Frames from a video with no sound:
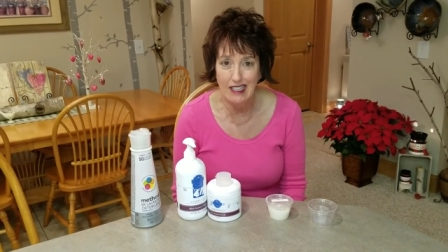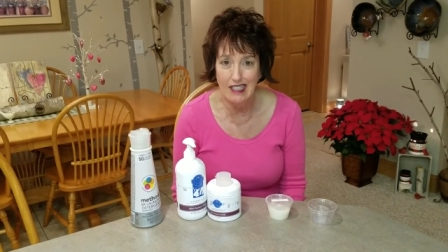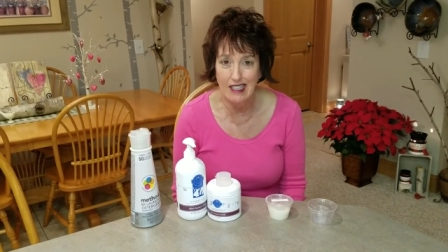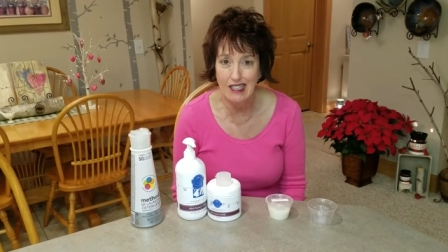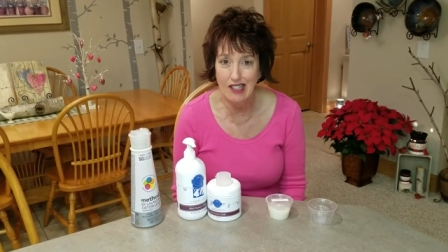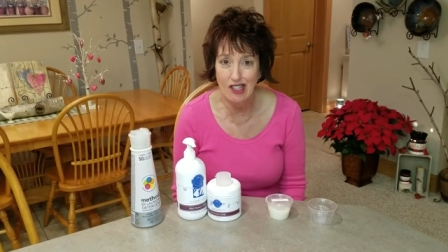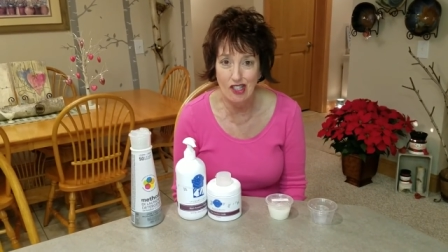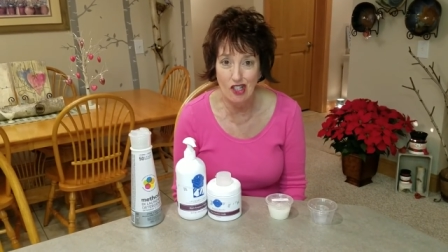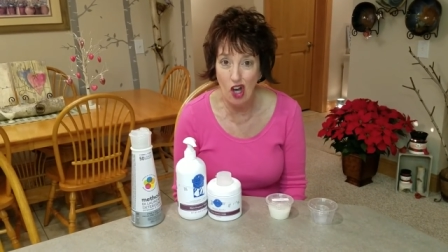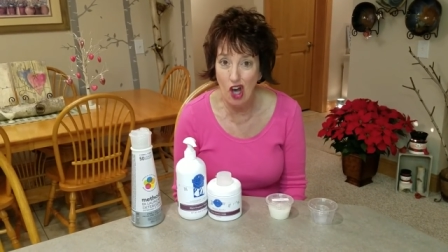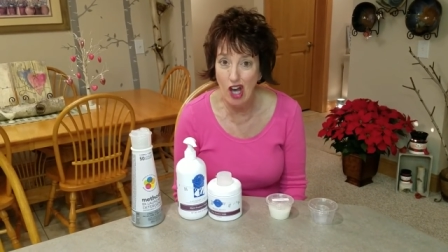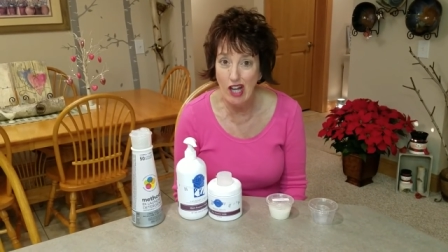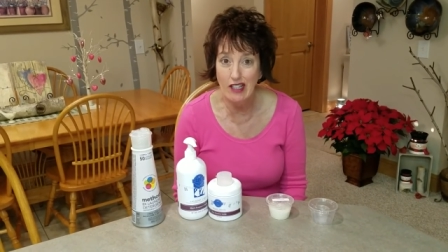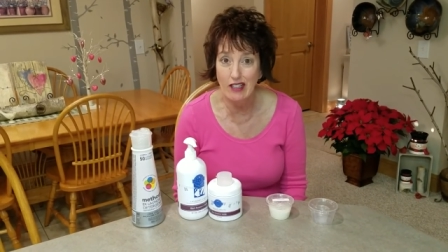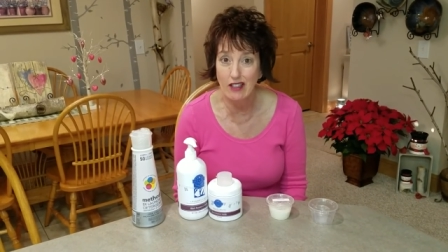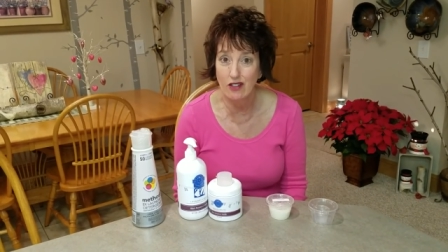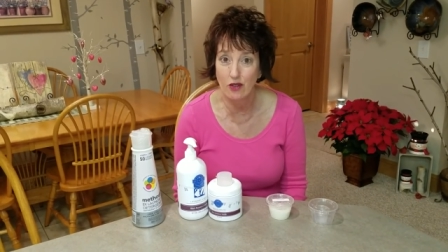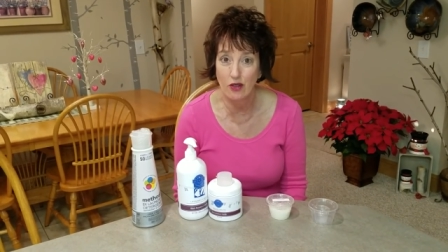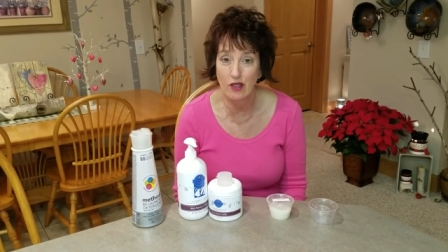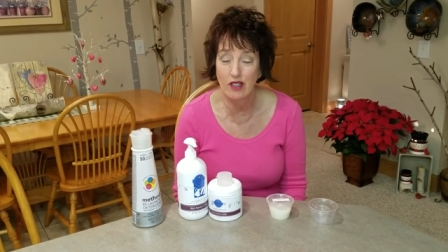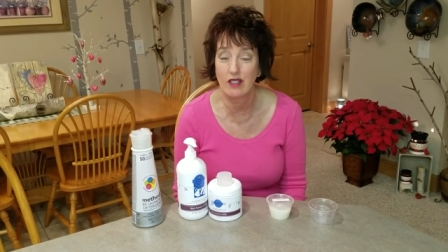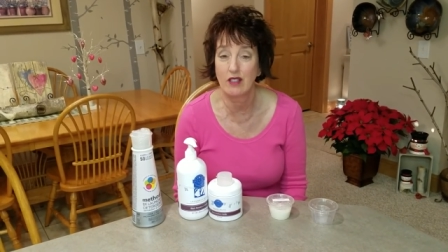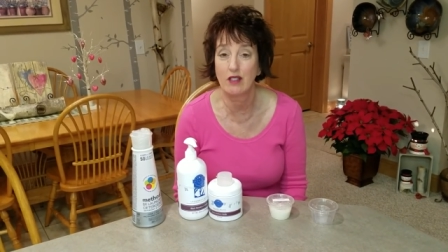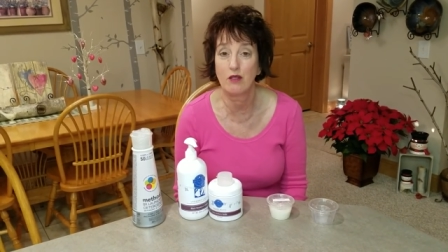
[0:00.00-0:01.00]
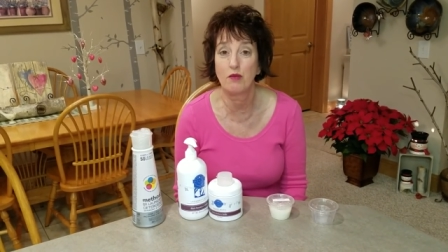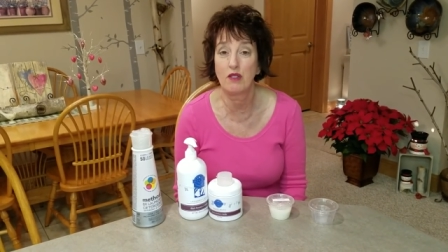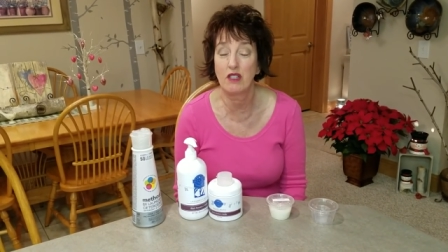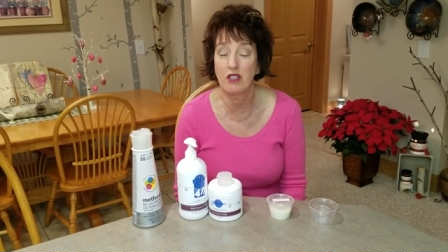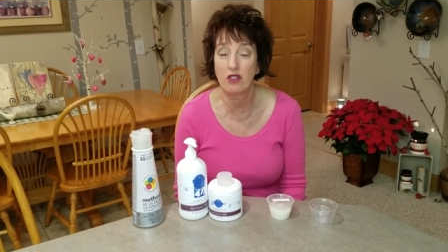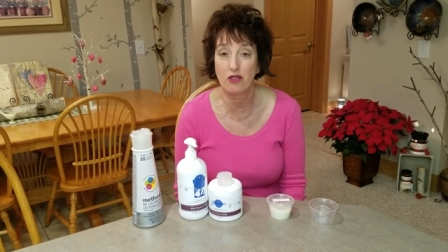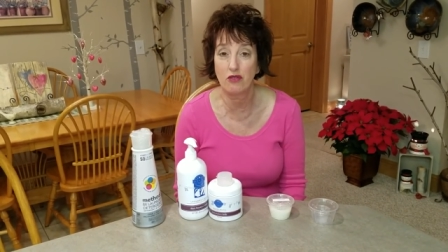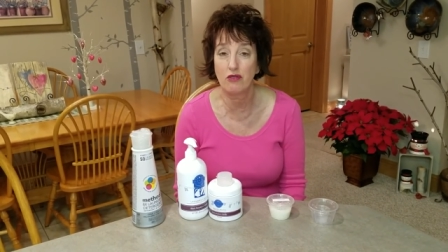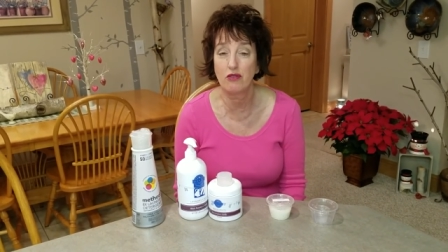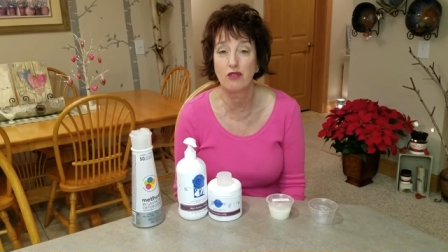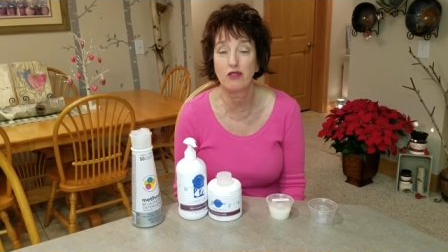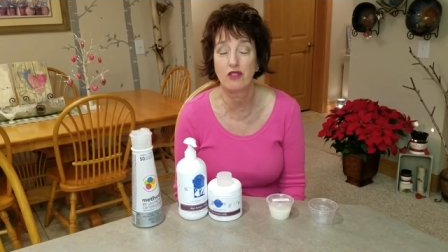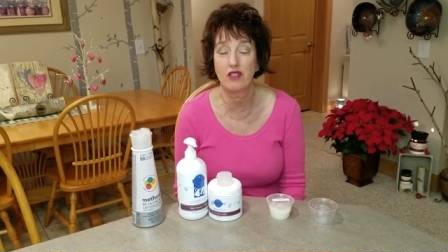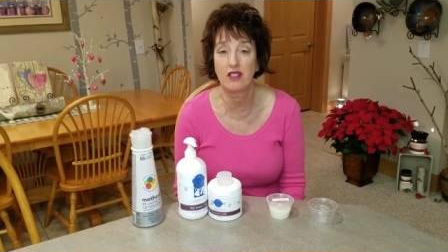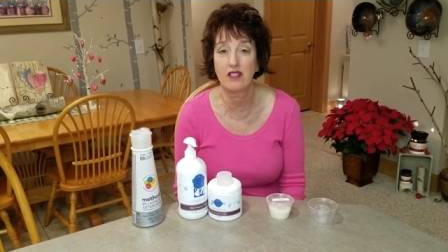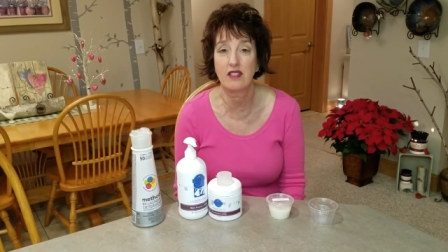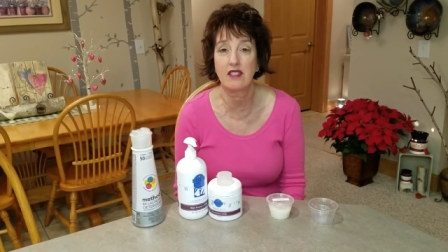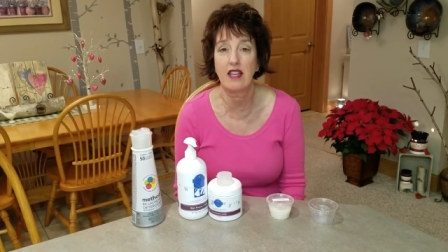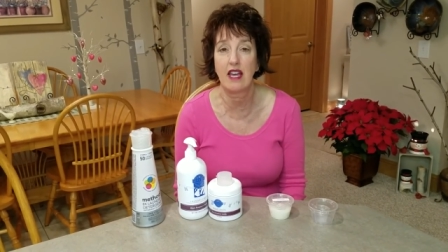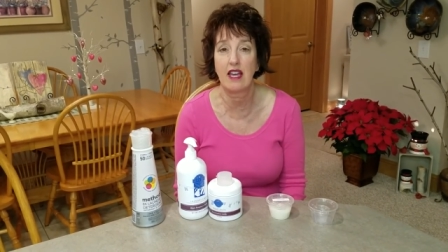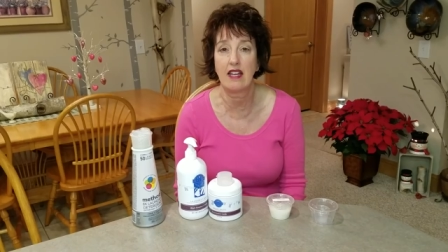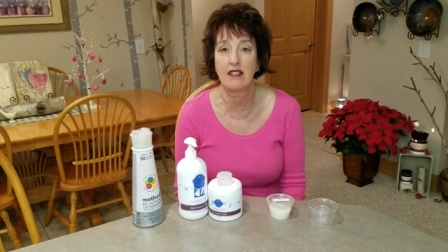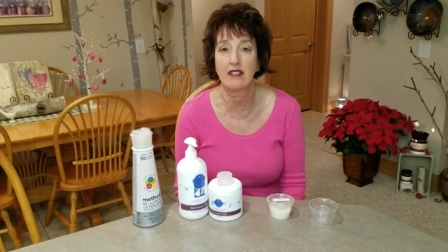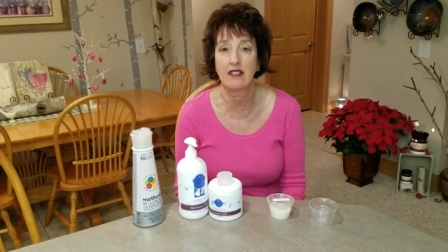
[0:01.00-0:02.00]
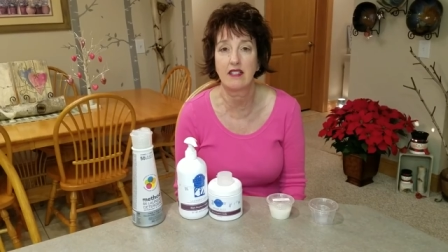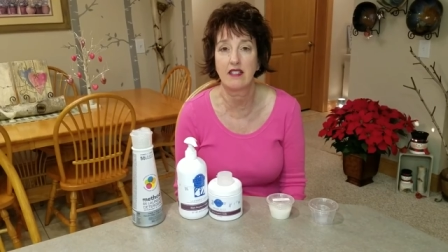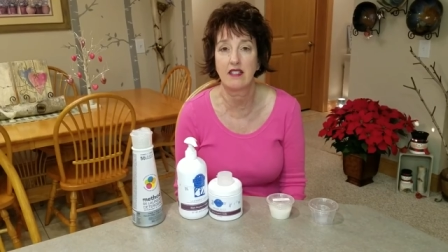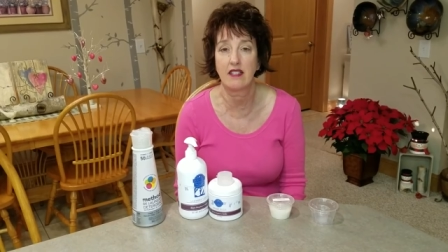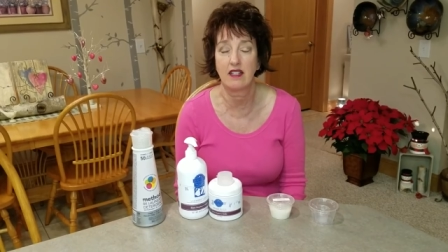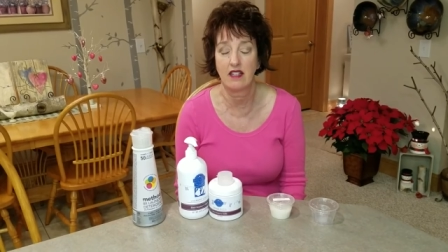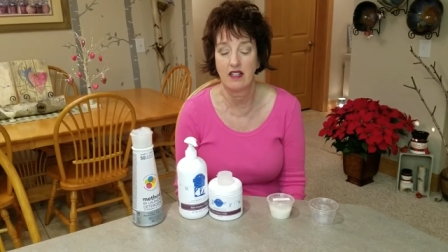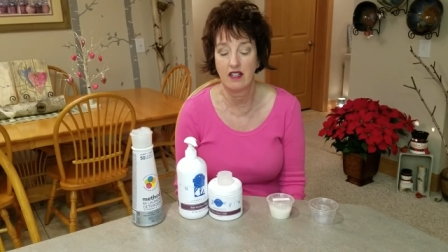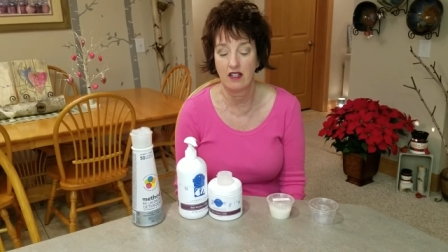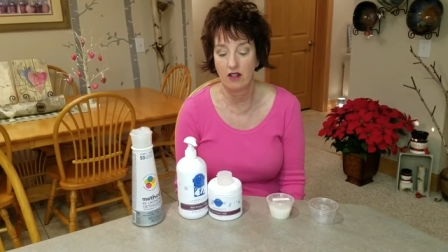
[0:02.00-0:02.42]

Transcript: is not going to be true to scent